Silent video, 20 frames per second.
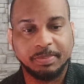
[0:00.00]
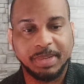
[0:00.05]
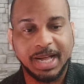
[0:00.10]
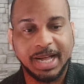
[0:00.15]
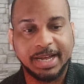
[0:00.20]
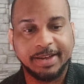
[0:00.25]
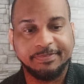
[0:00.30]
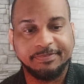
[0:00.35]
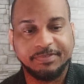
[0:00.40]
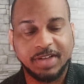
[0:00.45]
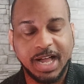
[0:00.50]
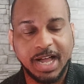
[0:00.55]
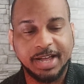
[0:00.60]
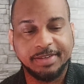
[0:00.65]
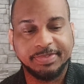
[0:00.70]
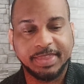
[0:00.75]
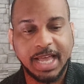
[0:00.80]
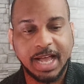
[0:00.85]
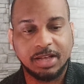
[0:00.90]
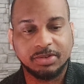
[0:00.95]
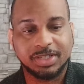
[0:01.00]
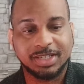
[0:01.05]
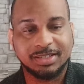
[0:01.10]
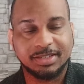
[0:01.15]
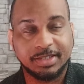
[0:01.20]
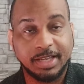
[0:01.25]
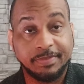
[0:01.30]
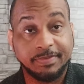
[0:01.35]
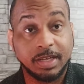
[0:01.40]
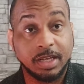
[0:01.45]
by
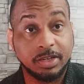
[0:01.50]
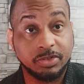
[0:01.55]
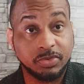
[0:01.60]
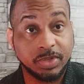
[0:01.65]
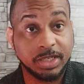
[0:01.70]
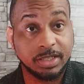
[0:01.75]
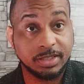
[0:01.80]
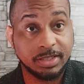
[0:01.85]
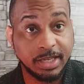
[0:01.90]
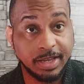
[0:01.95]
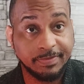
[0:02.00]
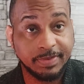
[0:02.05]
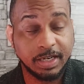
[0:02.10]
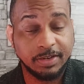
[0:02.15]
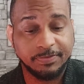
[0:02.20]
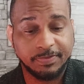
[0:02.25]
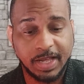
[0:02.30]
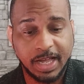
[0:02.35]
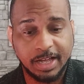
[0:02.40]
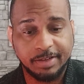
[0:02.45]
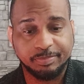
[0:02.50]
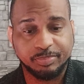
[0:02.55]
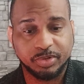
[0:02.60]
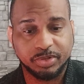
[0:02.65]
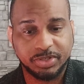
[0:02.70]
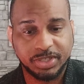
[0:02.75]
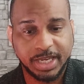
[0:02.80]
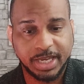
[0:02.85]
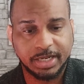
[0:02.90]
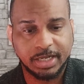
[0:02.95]

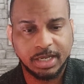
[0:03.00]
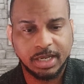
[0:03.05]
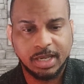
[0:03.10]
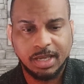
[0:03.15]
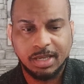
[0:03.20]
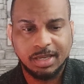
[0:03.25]
5,775%.